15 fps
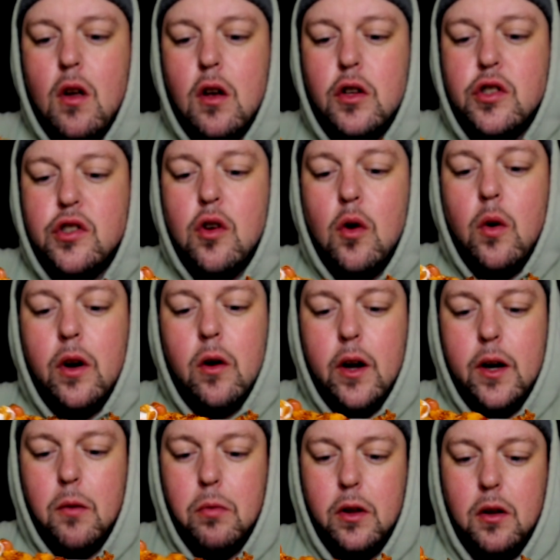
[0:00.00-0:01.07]
so
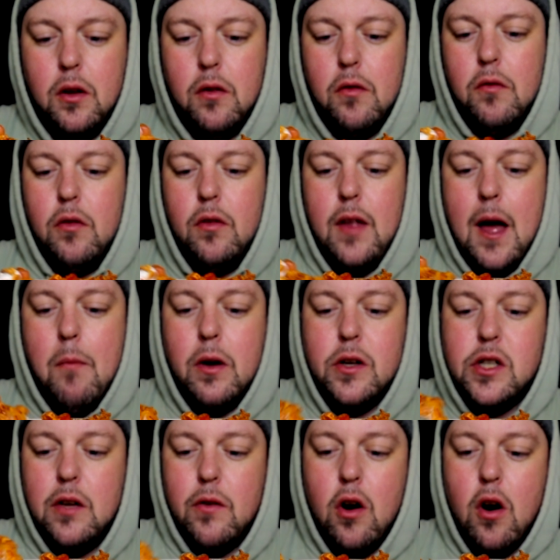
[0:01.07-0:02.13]
incredibly that
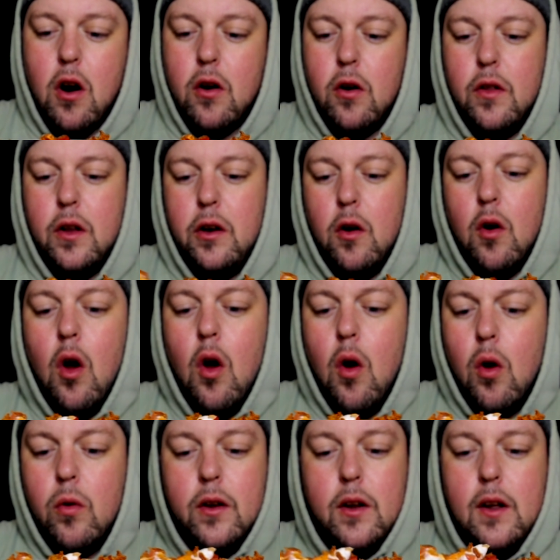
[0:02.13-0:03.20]
much even harder than your
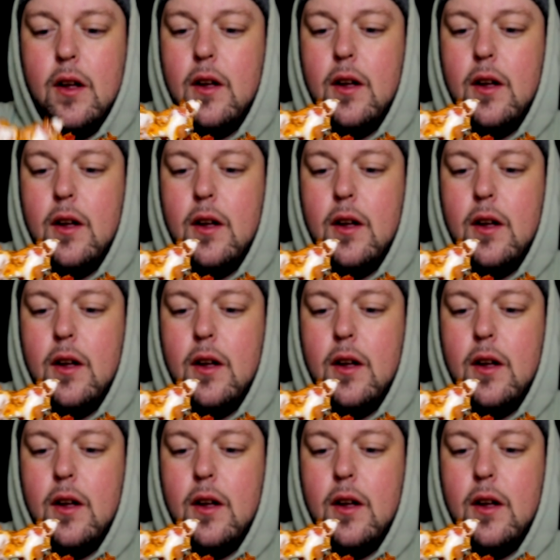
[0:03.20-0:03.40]
own,